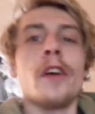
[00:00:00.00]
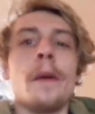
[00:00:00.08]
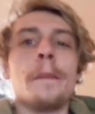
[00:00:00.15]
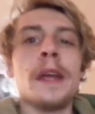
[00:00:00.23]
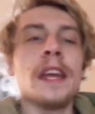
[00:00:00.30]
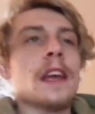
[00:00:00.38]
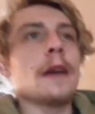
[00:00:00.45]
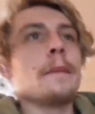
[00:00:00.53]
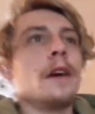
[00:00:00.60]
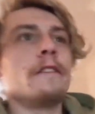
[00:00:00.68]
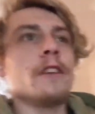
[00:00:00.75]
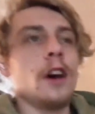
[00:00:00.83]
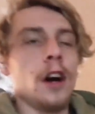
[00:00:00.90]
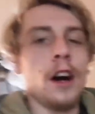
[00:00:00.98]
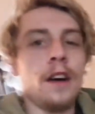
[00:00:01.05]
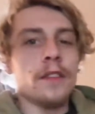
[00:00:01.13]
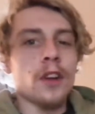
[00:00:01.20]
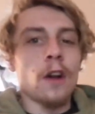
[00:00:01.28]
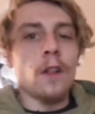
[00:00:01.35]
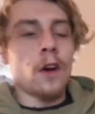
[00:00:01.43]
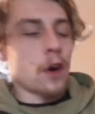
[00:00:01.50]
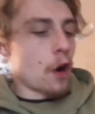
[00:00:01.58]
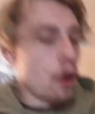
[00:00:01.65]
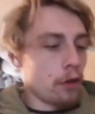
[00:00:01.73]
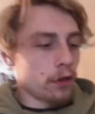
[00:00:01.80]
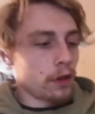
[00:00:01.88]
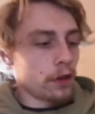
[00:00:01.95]
So me and Kim have not long
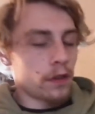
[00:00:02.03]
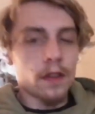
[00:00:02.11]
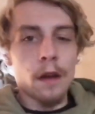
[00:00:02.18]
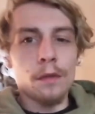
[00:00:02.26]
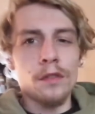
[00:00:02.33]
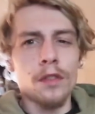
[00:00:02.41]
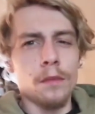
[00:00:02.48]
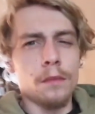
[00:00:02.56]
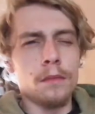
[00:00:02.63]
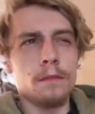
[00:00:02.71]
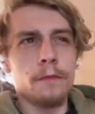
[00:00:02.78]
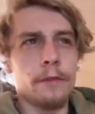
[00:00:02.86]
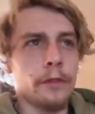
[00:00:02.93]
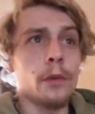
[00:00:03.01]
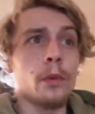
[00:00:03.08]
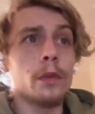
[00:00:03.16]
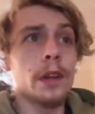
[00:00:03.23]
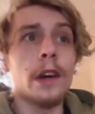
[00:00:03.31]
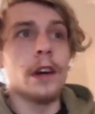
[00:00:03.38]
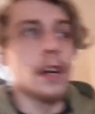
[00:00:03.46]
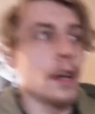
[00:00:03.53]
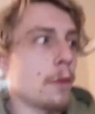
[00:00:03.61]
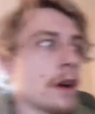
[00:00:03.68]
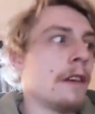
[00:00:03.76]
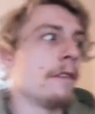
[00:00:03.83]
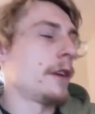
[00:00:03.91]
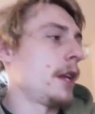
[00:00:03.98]
ordered ourselves some food.
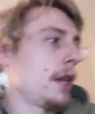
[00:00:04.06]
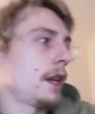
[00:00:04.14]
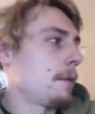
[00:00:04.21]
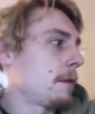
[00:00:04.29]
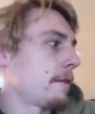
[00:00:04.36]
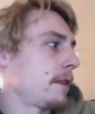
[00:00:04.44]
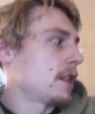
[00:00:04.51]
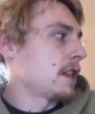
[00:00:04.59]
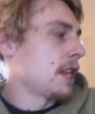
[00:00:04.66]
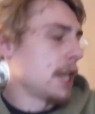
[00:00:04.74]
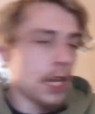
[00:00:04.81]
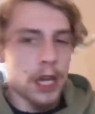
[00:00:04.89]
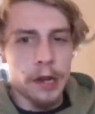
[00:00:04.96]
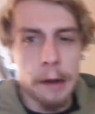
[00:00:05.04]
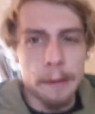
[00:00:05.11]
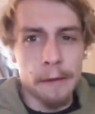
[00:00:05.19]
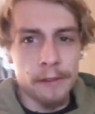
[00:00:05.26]
Kim's having a tikka and